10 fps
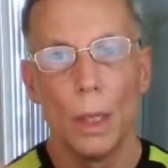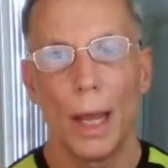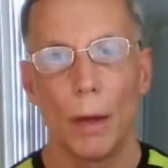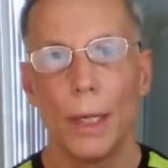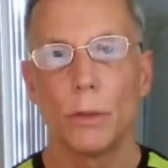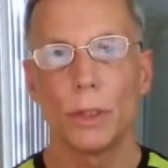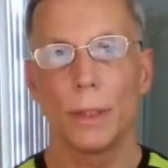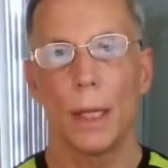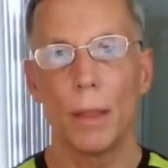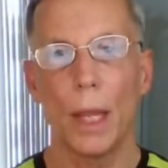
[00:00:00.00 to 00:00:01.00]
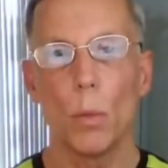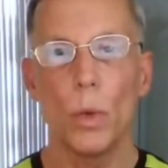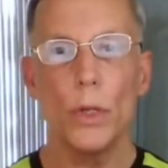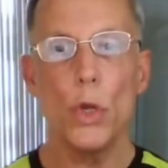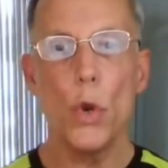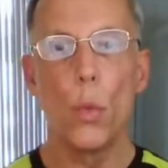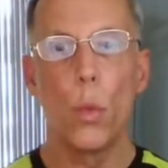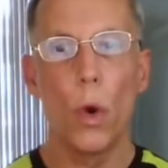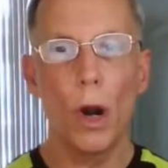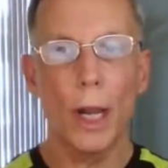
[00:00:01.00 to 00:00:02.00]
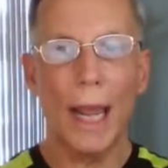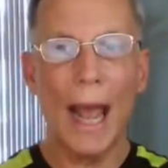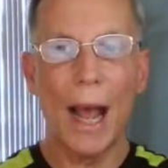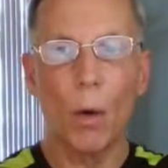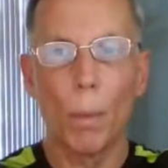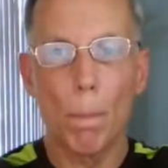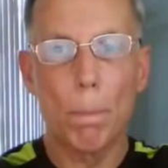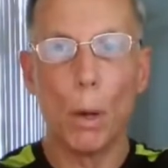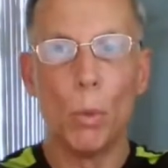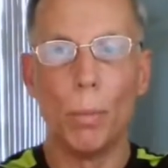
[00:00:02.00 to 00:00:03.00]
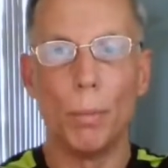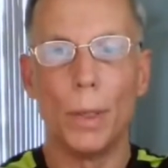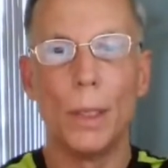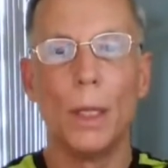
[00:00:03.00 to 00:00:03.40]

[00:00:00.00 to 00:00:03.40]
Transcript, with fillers: Now, an interesting thing, when you work out, boom,